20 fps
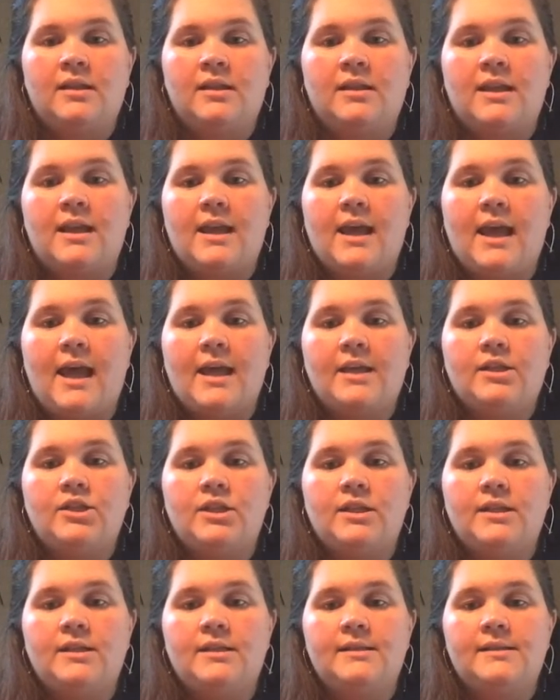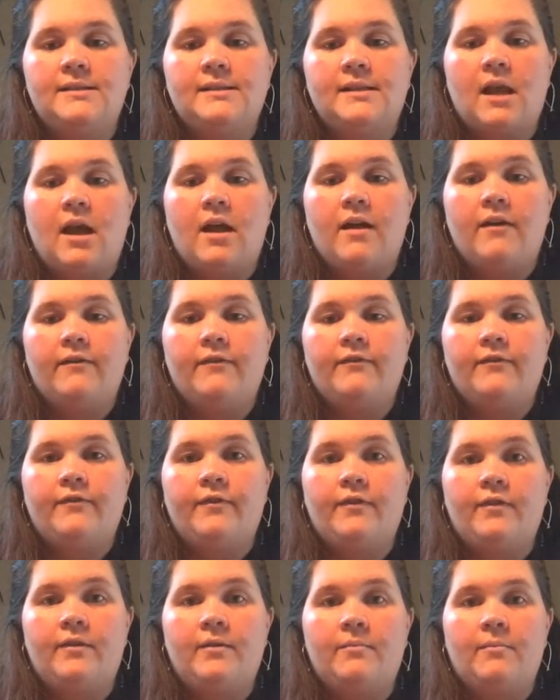the edges of
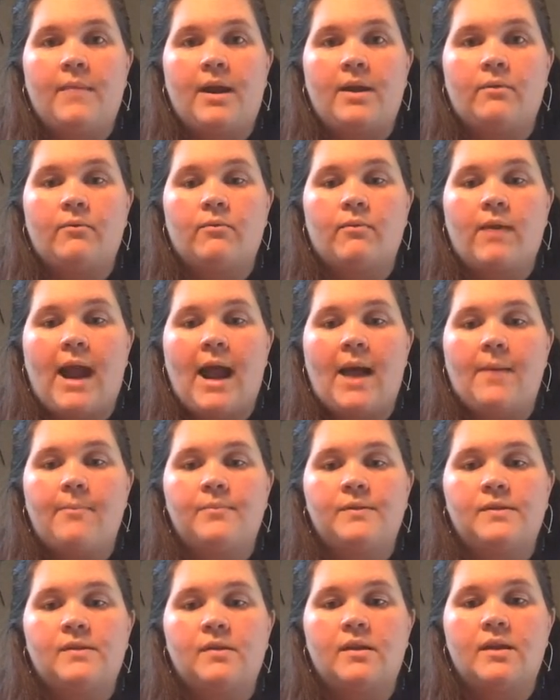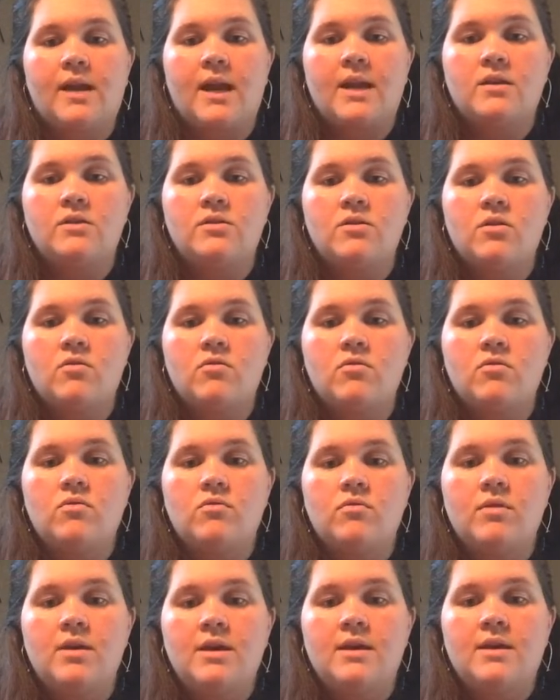my wrap so that I
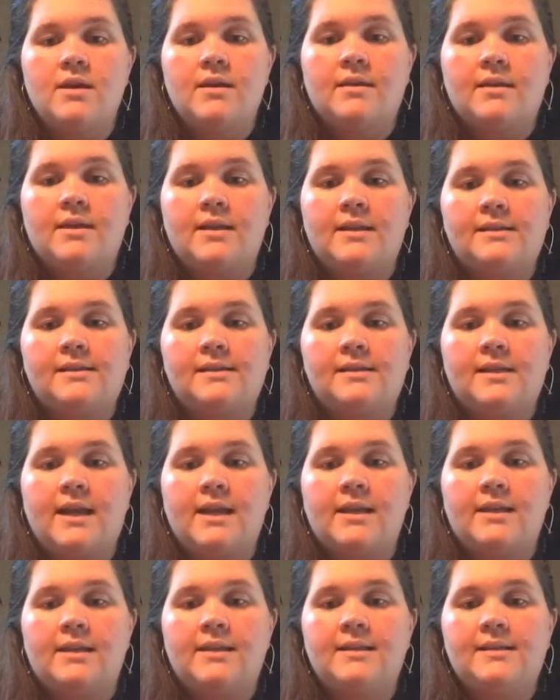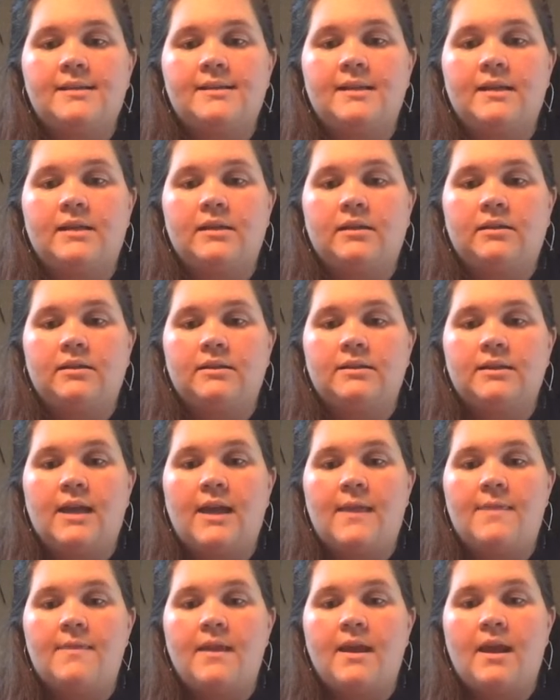know that it's tightly sealed.
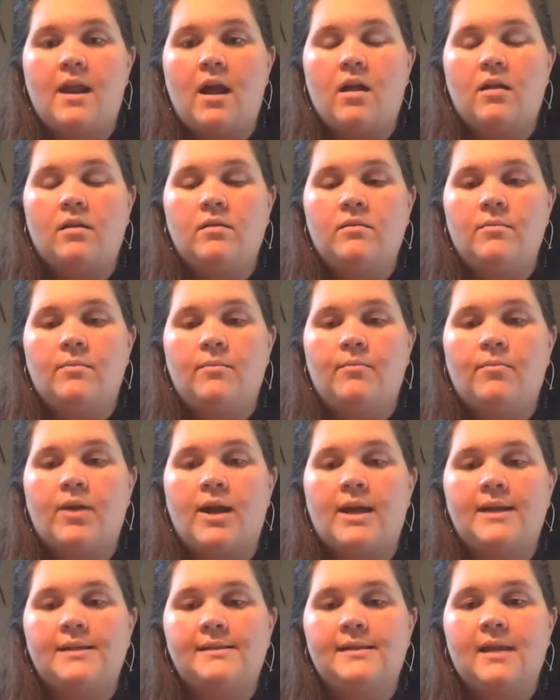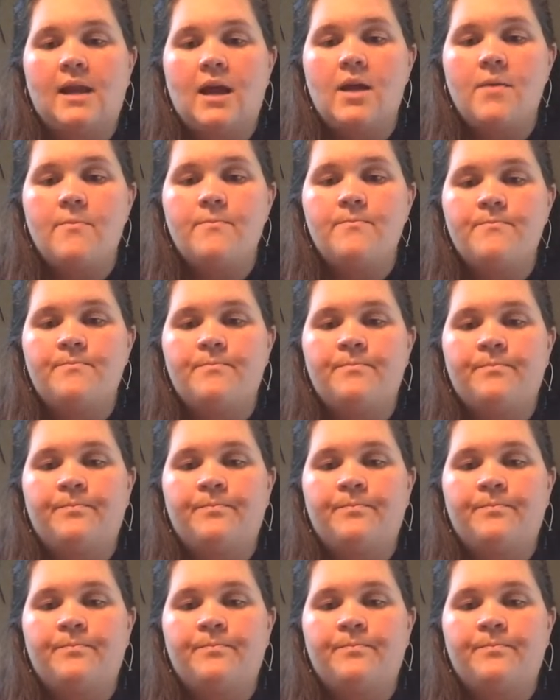And then I'll press up